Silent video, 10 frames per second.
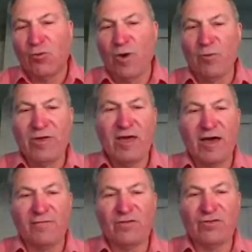when we
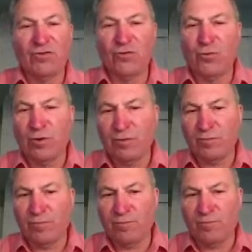have two
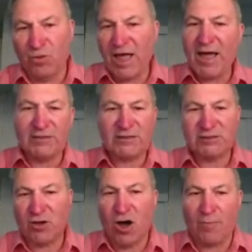
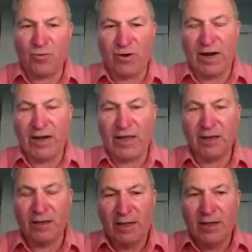plants
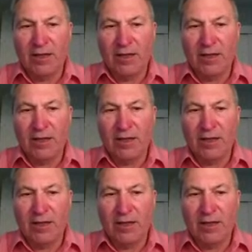operating,